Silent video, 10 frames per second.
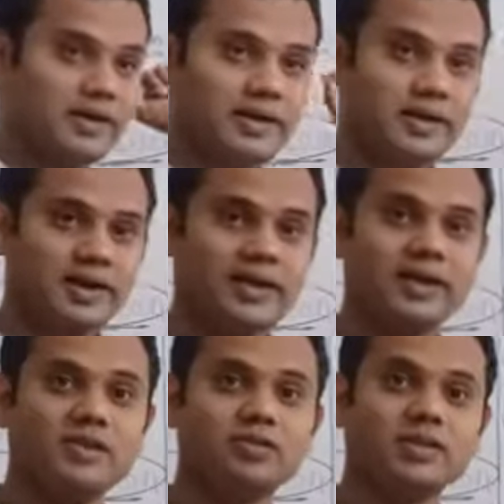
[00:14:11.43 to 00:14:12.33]

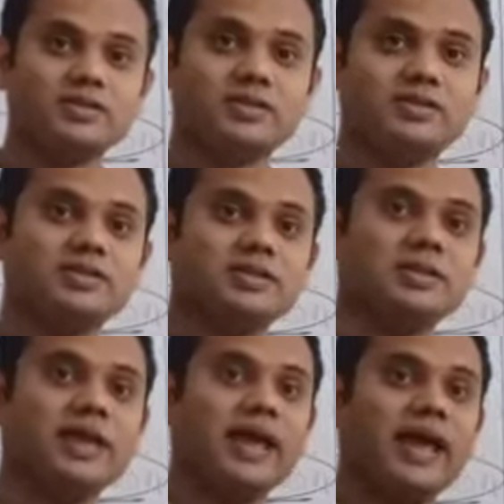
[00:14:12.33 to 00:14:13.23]
taking into
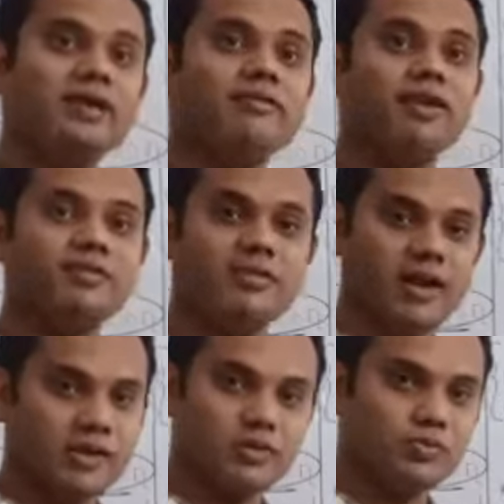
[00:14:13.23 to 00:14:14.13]
consideration every
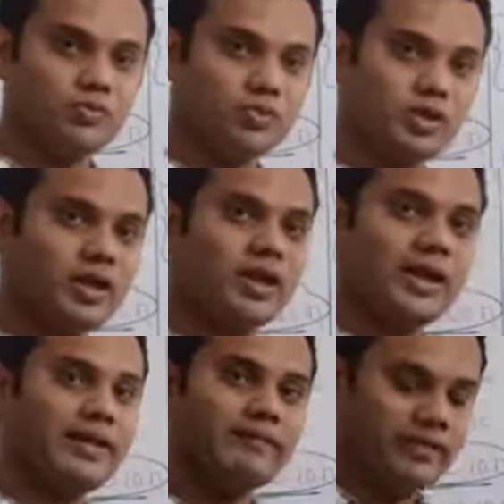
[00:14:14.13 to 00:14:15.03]
value.
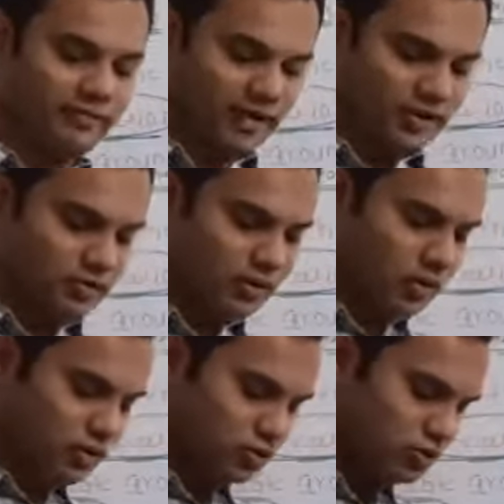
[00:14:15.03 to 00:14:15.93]
Okay, every value.
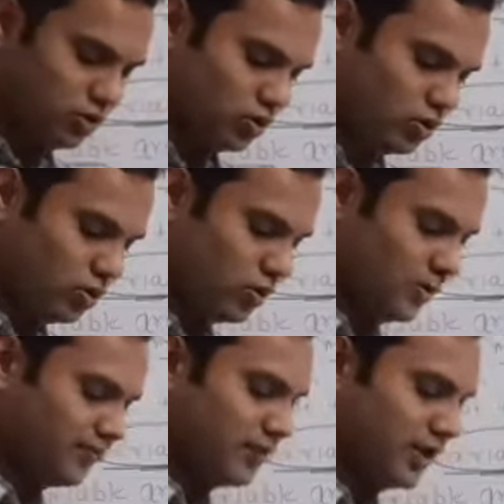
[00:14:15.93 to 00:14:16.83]

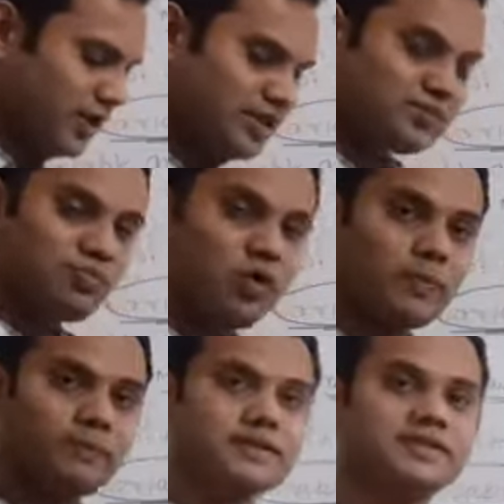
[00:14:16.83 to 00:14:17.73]
So it is
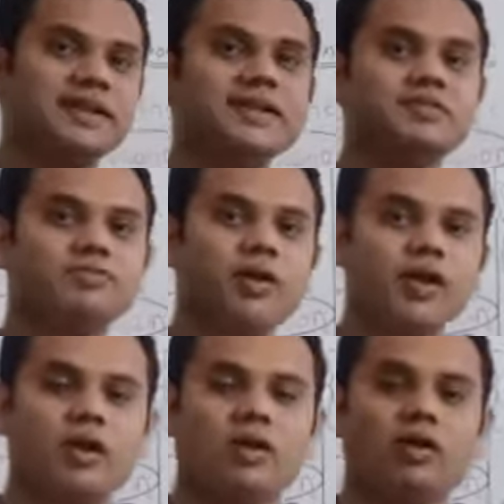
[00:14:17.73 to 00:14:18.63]
more precise
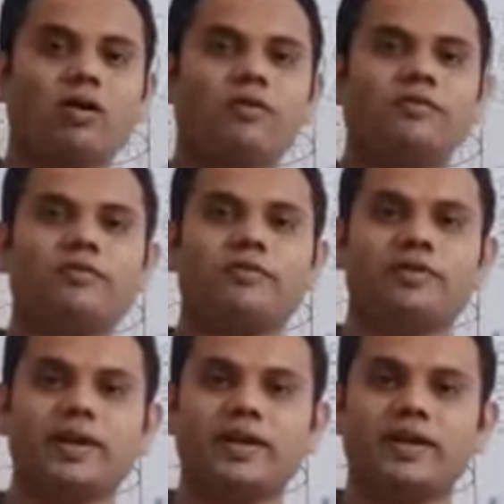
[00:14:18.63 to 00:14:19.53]
way
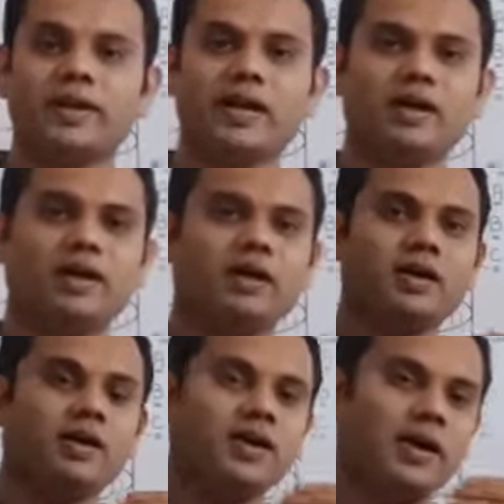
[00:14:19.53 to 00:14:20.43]
of
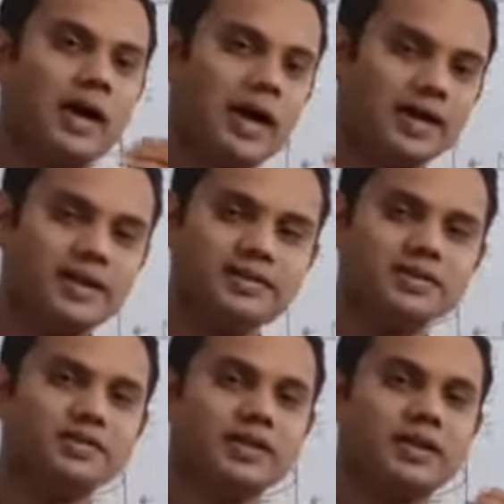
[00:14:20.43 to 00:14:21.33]
data
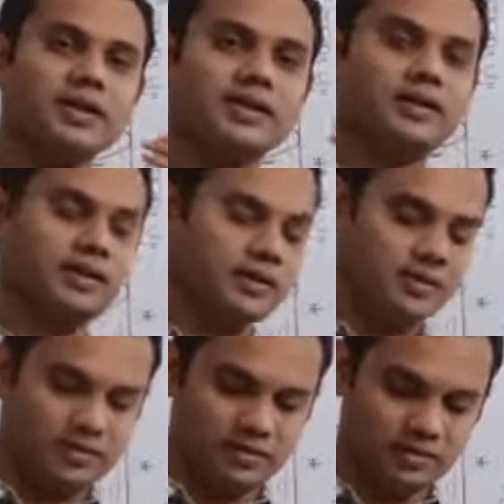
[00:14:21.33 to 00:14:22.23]
analysis
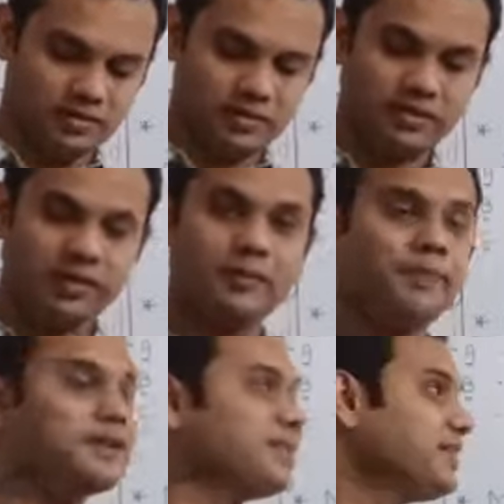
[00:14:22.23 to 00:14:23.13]
and
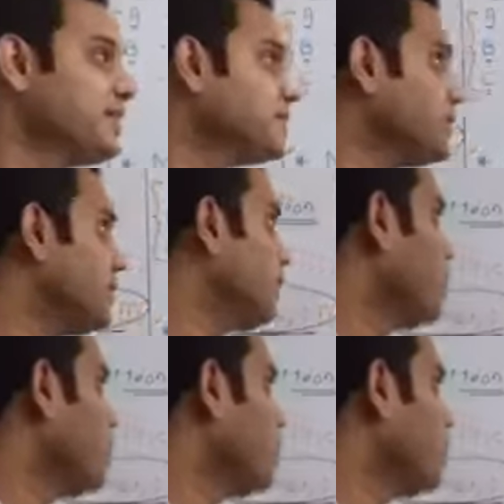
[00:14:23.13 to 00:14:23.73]
representation.